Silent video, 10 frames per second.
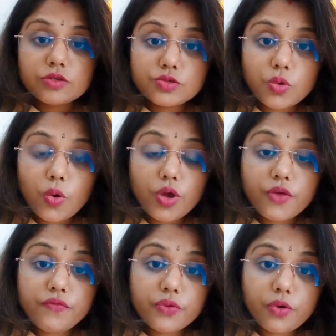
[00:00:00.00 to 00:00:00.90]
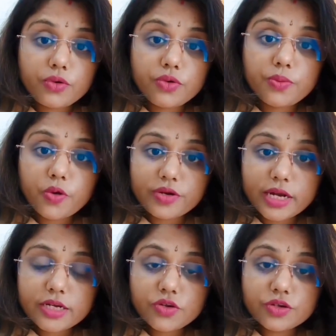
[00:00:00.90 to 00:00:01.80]
So if you want to
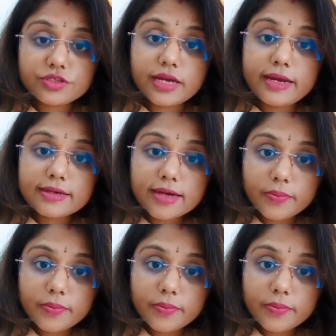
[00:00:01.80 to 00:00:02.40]
protect your child